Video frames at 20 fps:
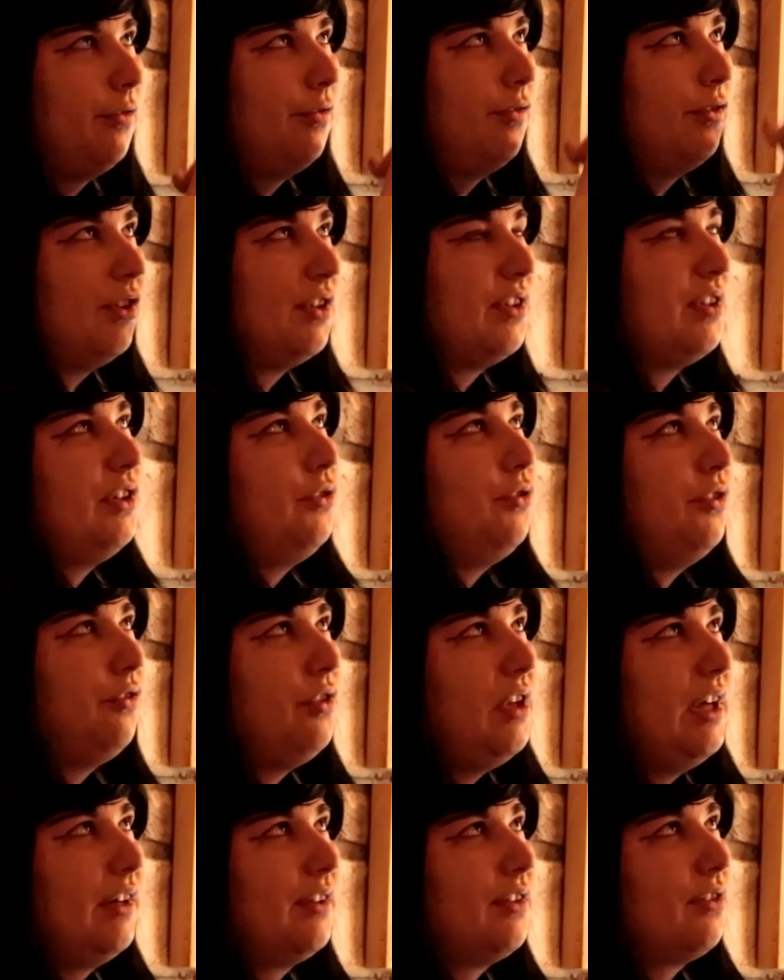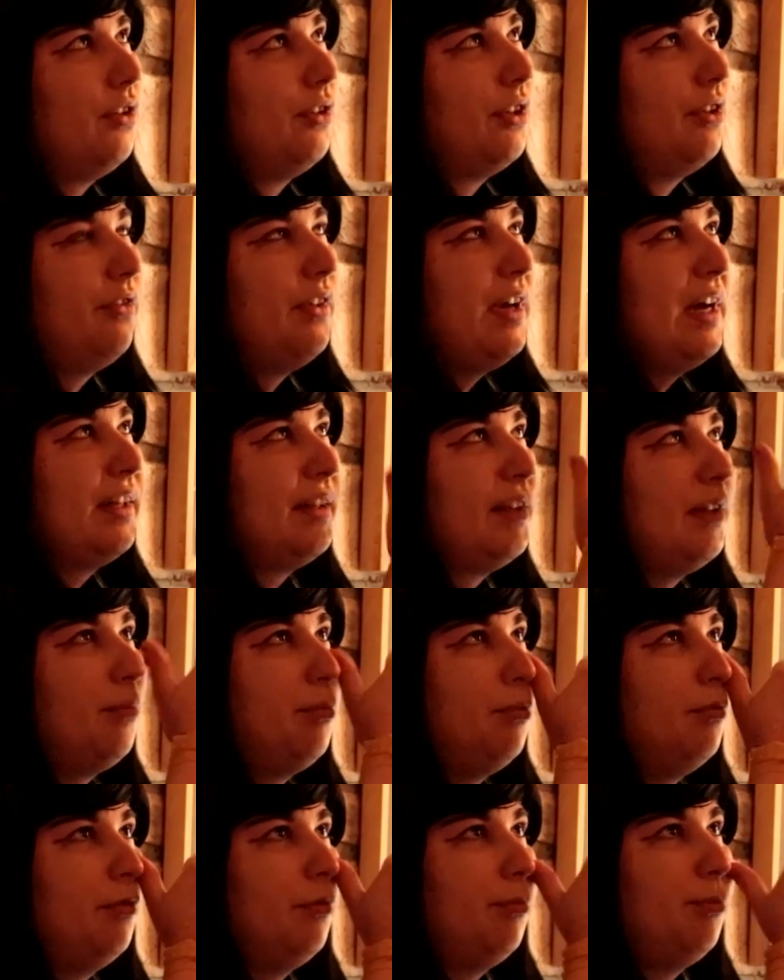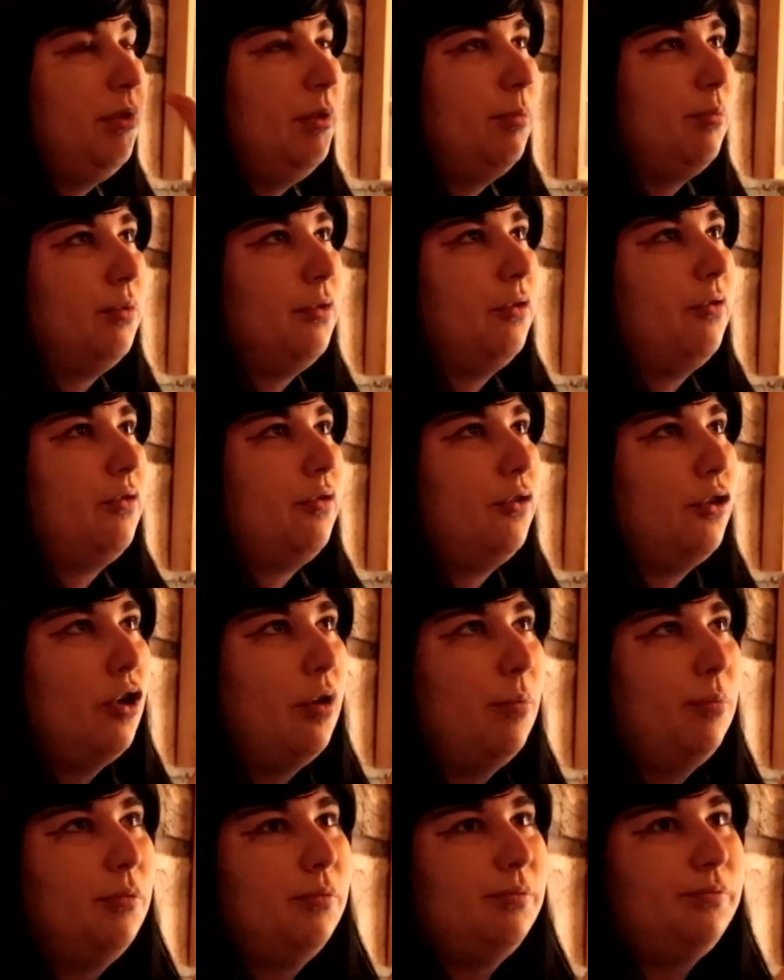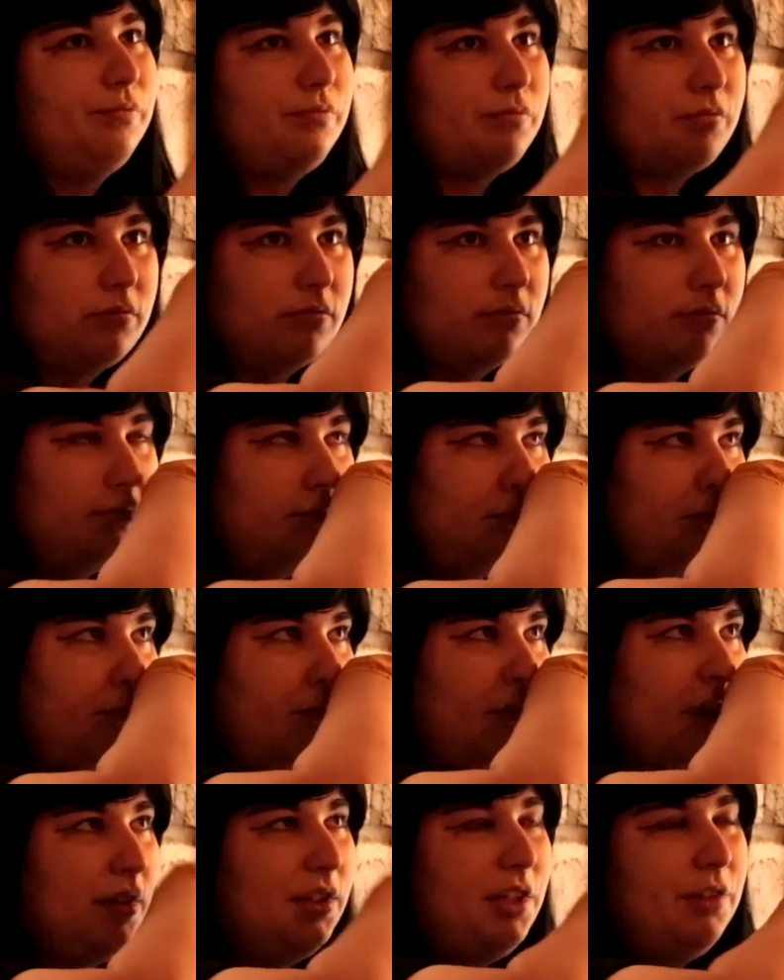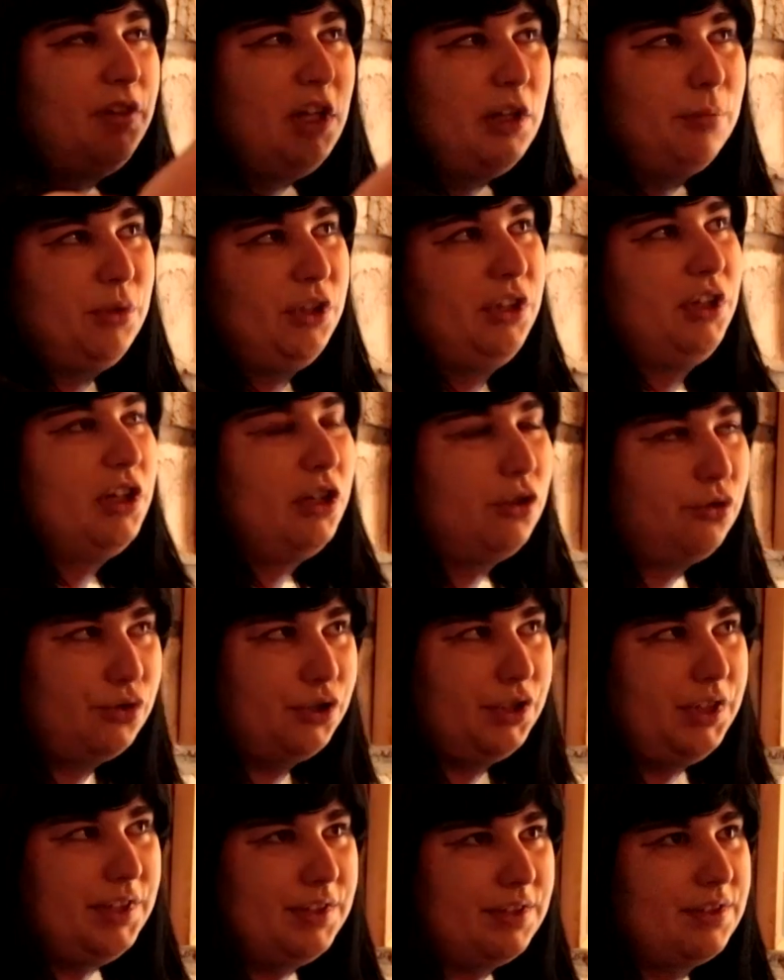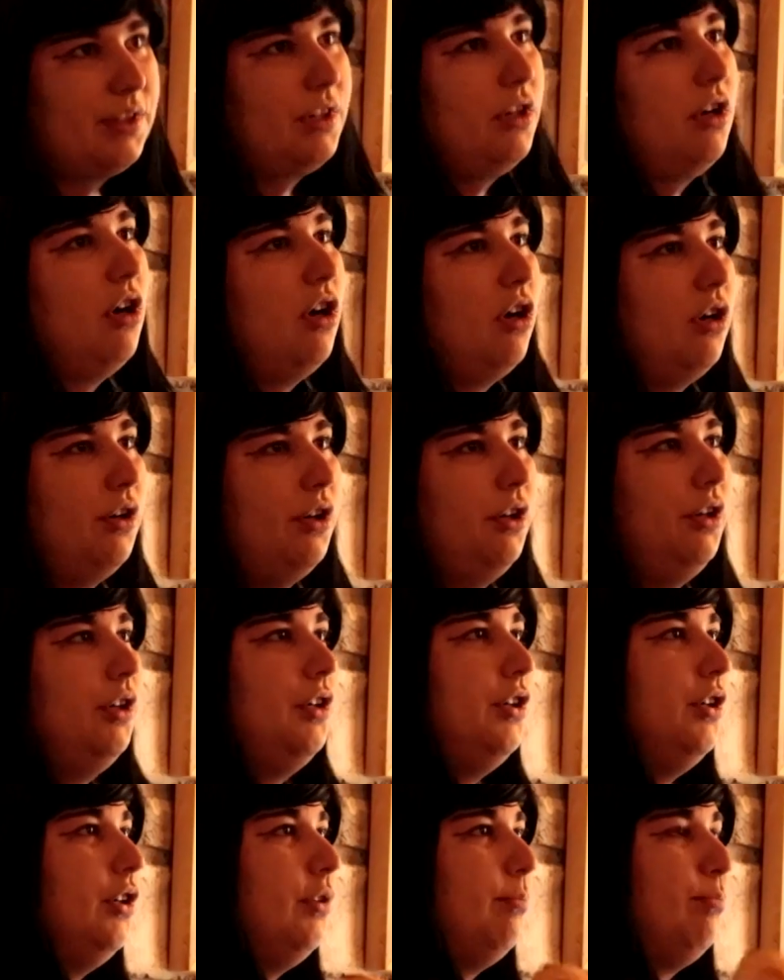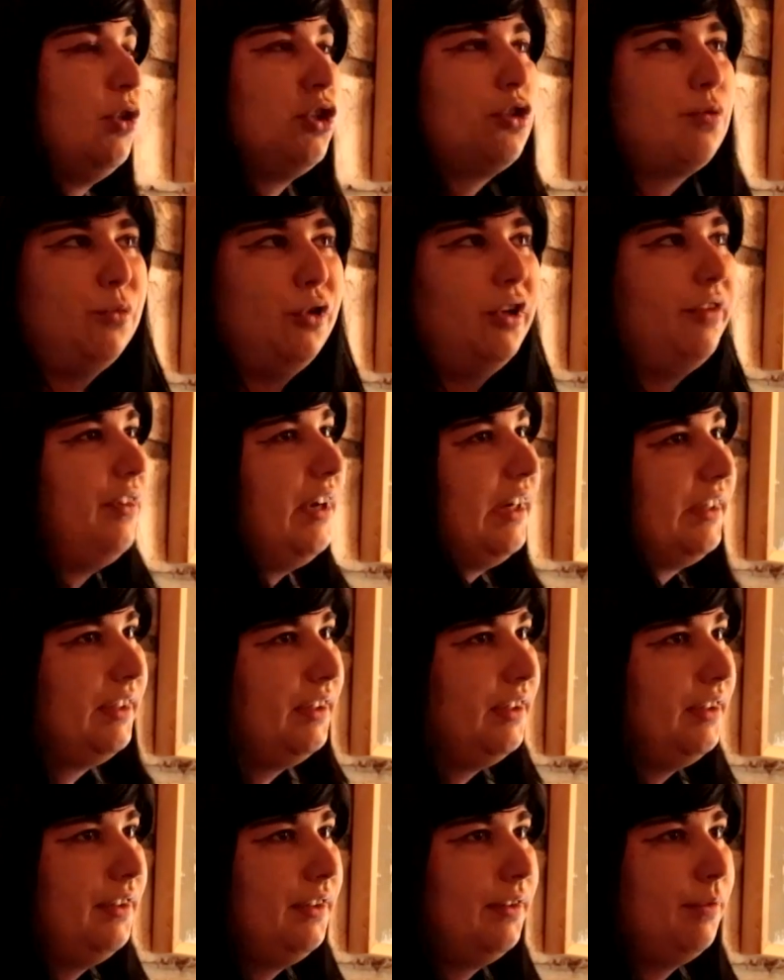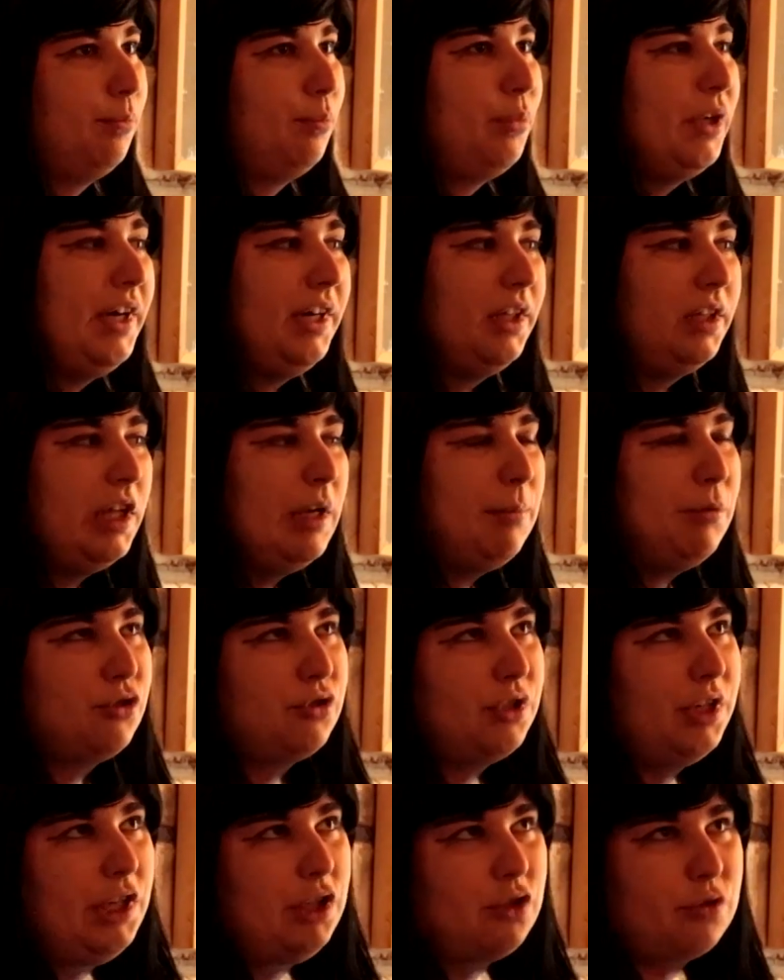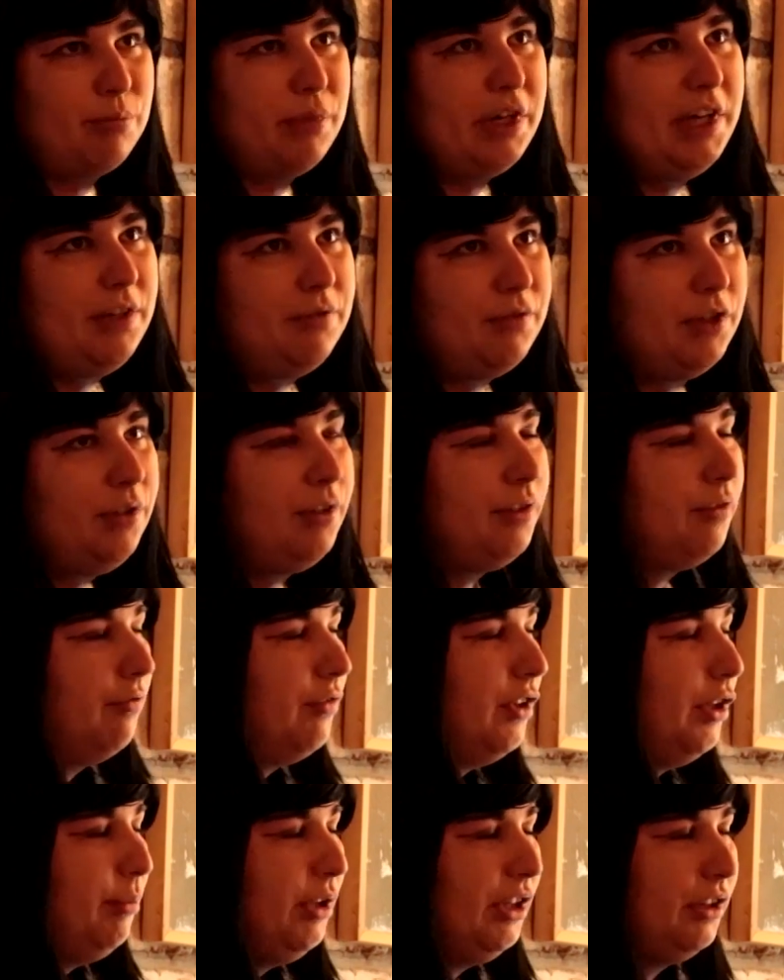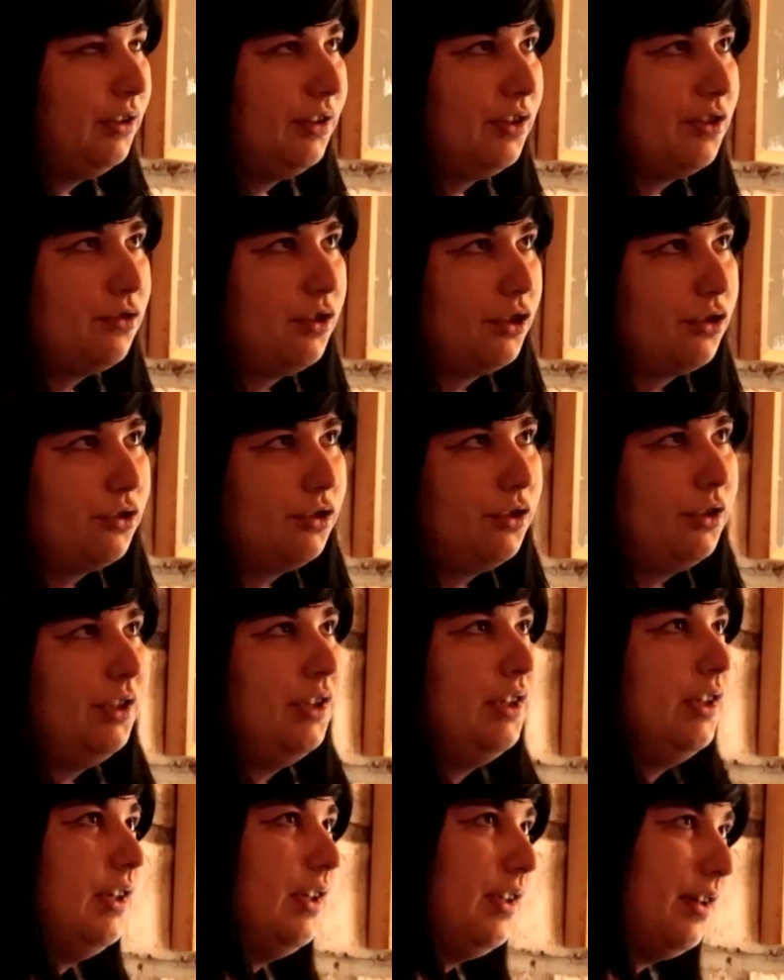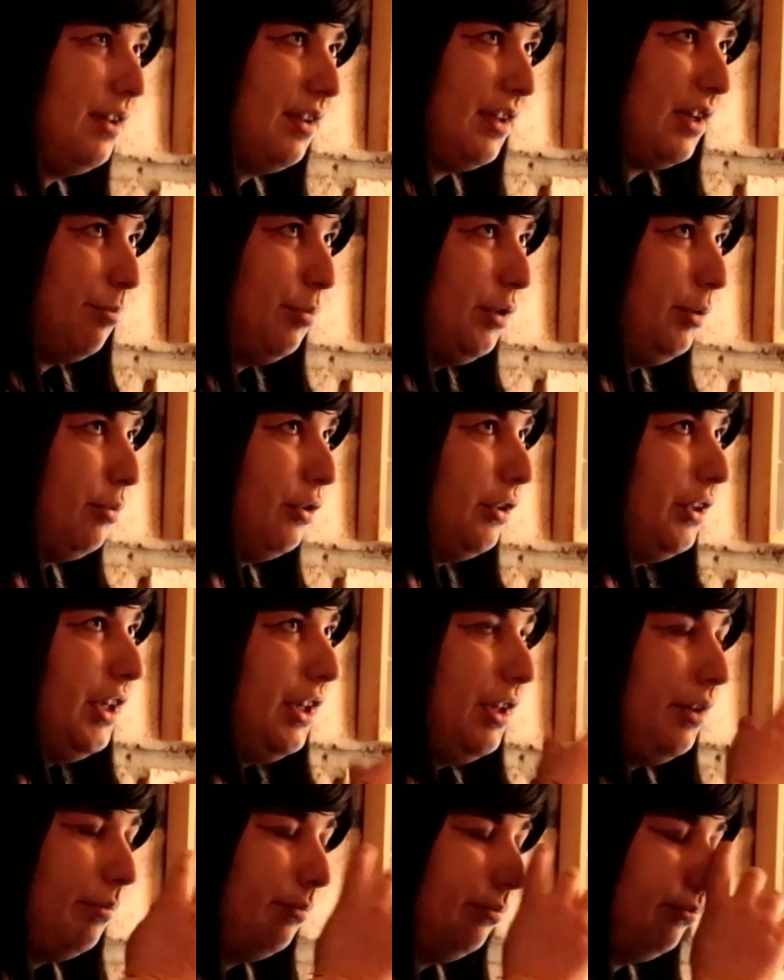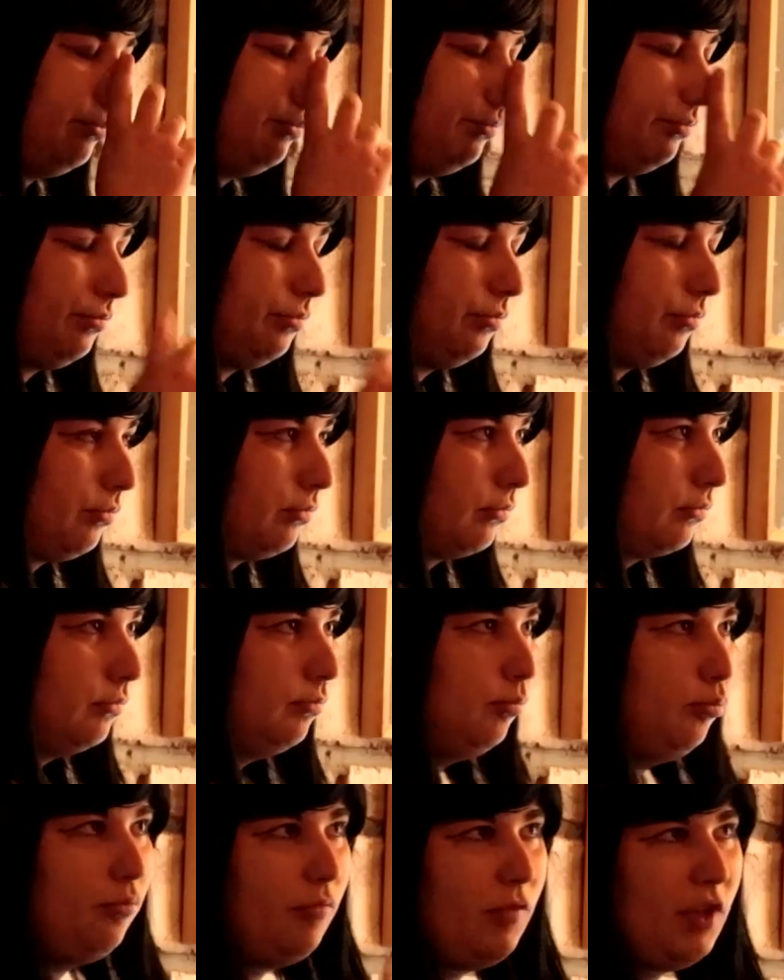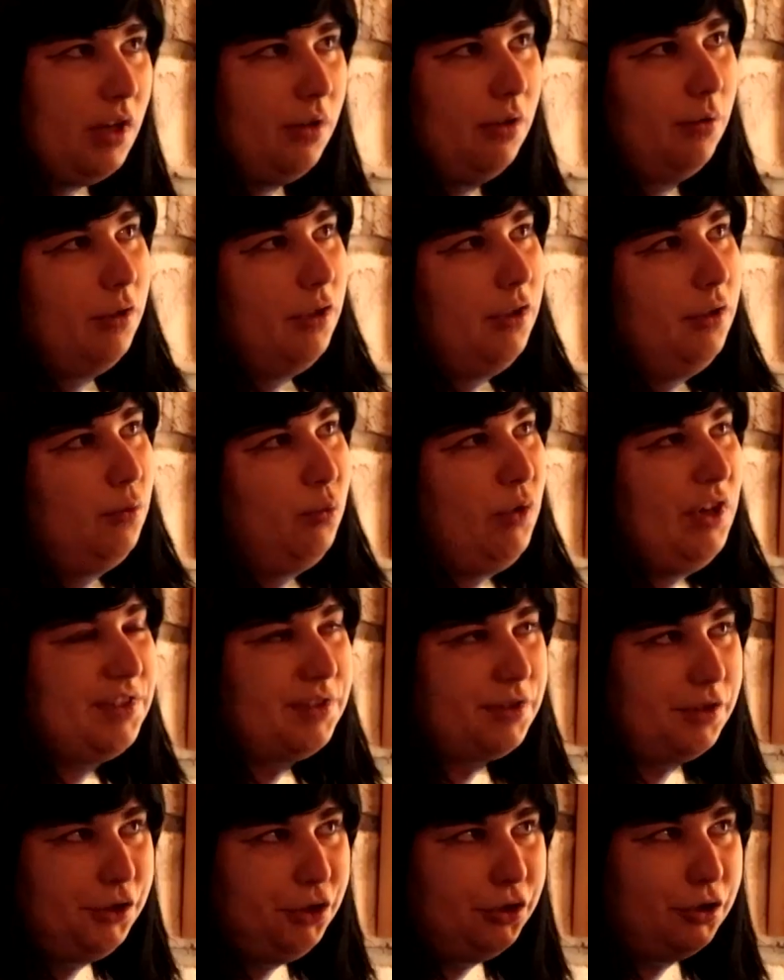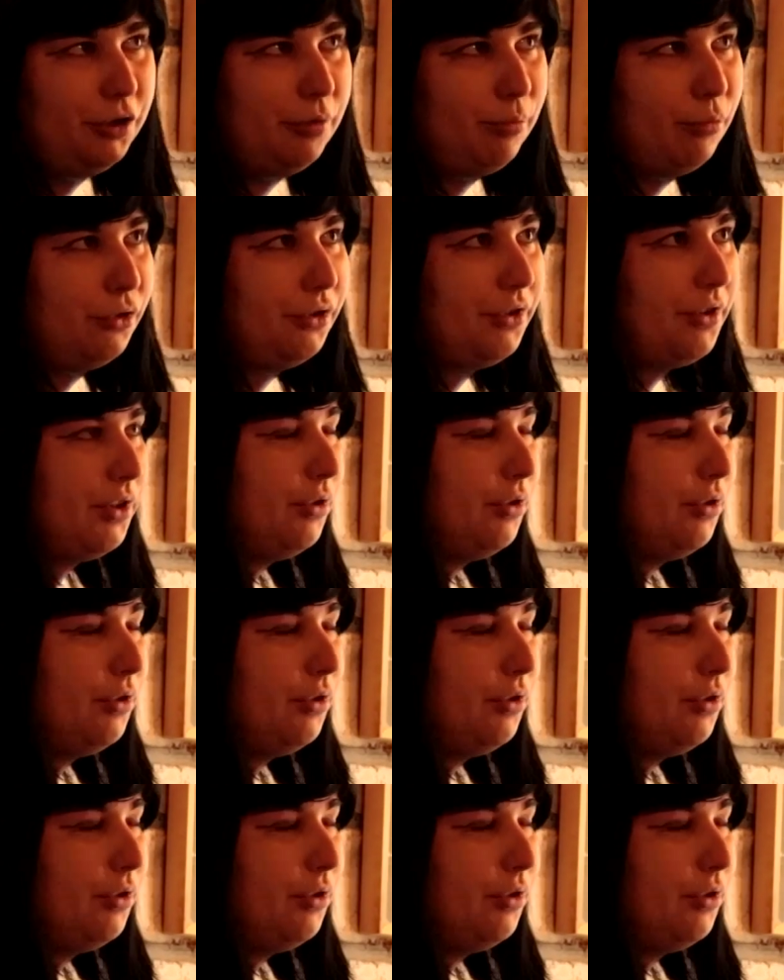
firstly reflects on the fact that people from developing countries are much more affected by climate change, by environmental destruction, than people in Western Europe or